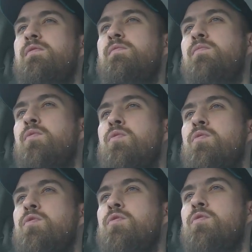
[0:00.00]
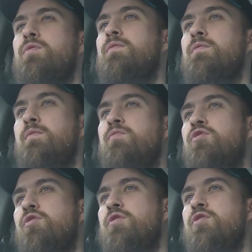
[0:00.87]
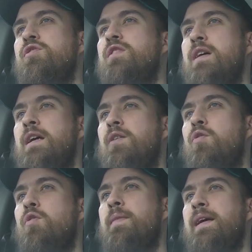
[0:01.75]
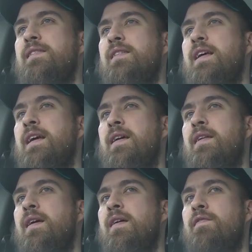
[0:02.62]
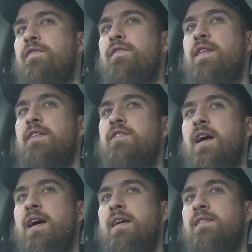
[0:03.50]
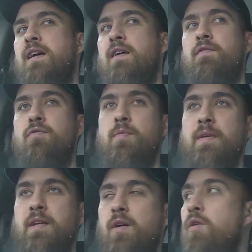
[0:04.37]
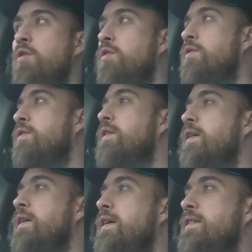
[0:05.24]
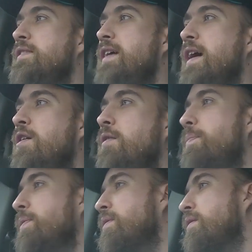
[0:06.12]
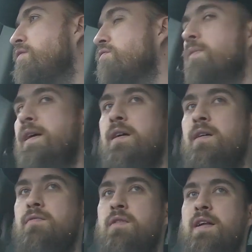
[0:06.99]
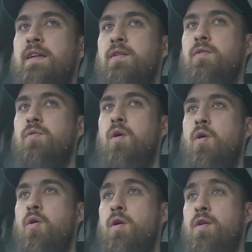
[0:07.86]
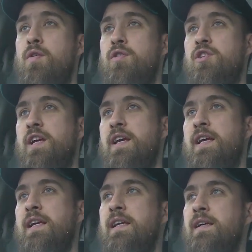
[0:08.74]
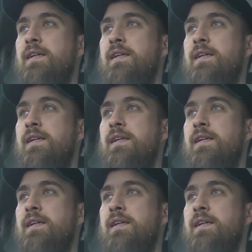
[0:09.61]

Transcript: more sort of using the Collomix, and then if that dies, I have the Ruby on set up as well, ready to go. Or say